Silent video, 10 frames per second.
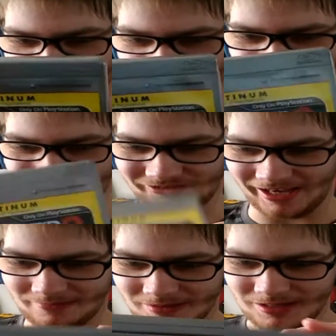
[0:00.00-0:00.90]
I have to
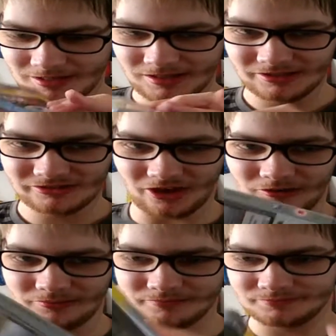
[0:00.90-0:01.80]
say.
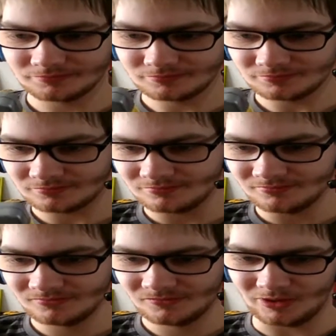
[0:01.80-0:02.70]
So,
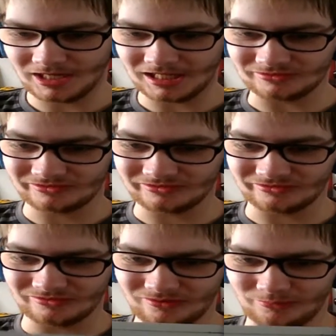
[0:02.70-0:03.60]
what else
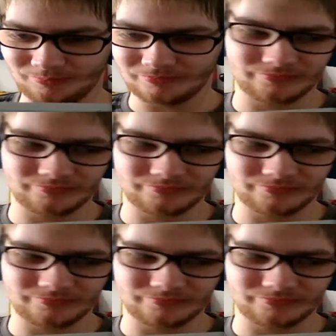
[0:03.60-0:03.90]
to do?